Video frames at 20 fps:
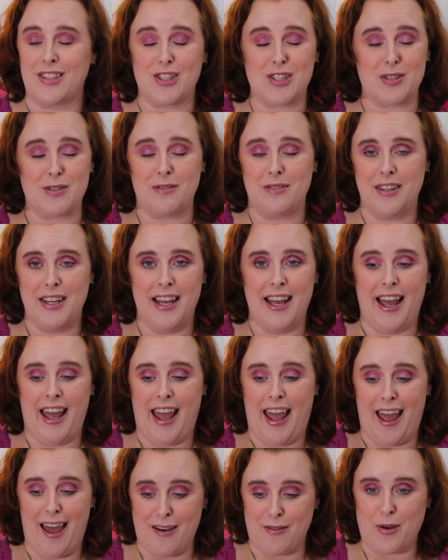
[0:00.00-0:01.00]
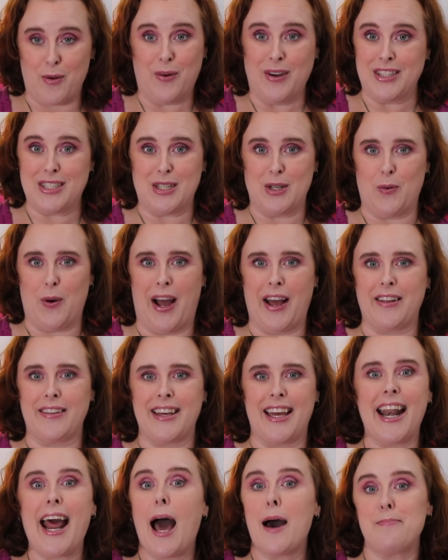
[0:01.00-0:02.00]
Just every once in a while.
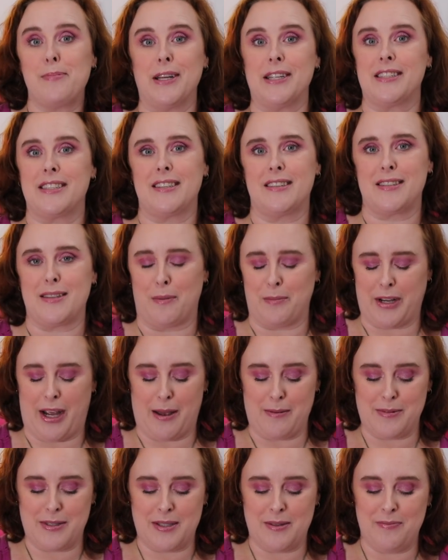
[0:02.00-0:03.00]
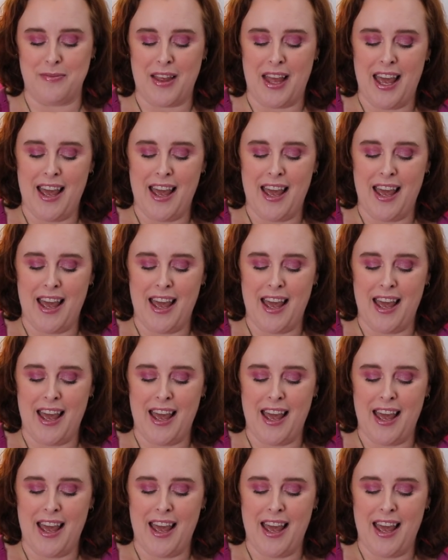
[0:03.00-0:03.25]
It happens sometimes.